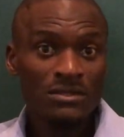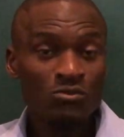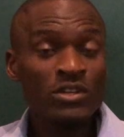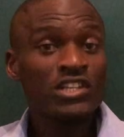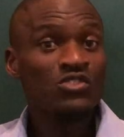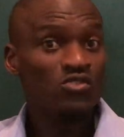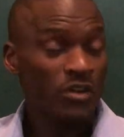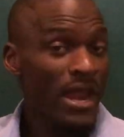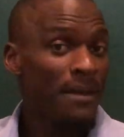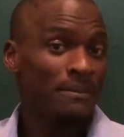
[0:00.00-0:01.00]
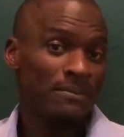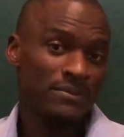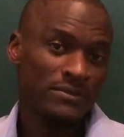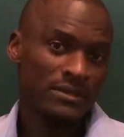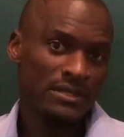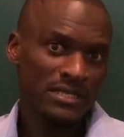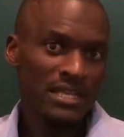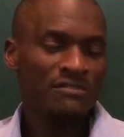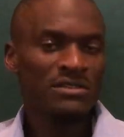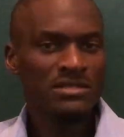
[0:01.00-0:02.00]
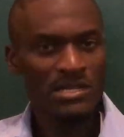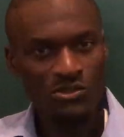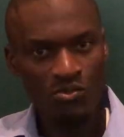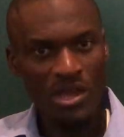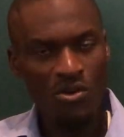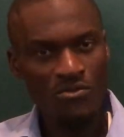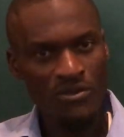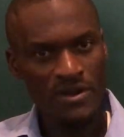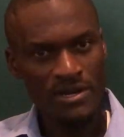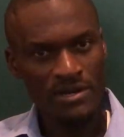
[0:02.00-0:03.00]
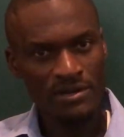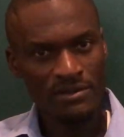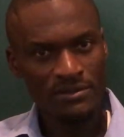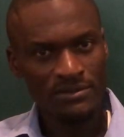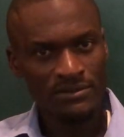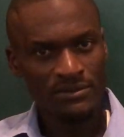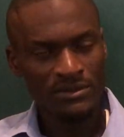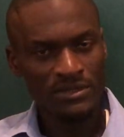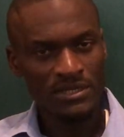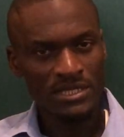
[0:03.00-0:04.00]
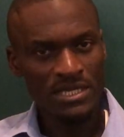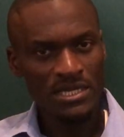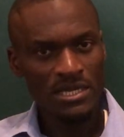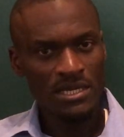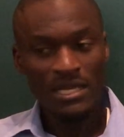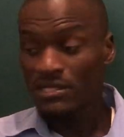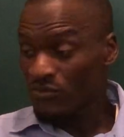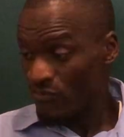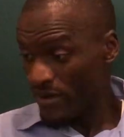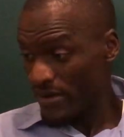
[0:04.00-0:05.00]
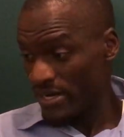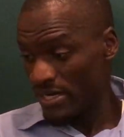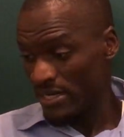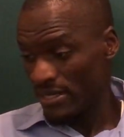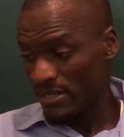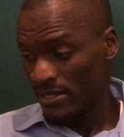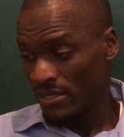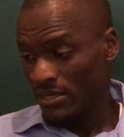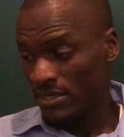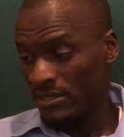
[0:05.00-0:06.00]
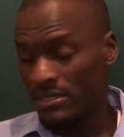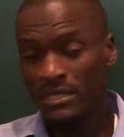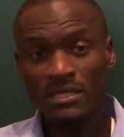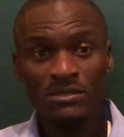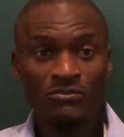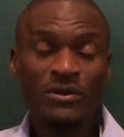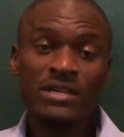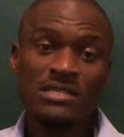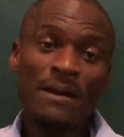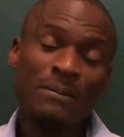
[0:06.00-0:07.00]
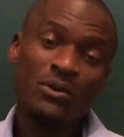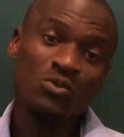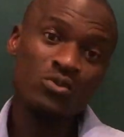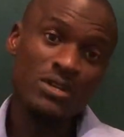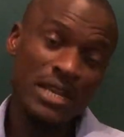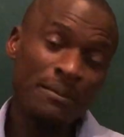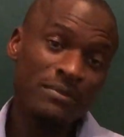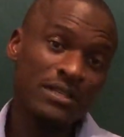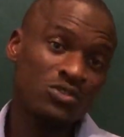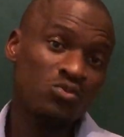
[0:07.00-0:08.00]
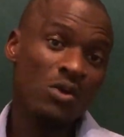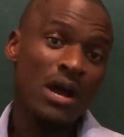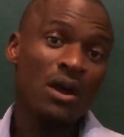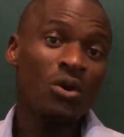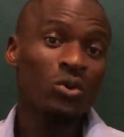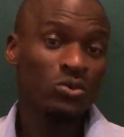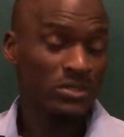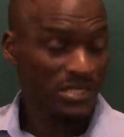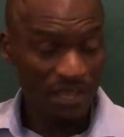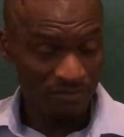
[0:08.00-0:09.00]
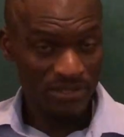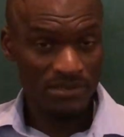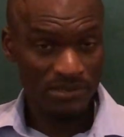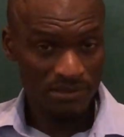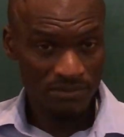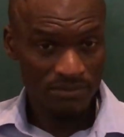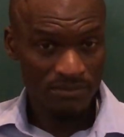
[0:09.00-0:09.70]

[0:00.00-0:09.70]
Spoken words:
we describe the service that we are offering. You see, that's very key. You see, for example, you would name the tour or service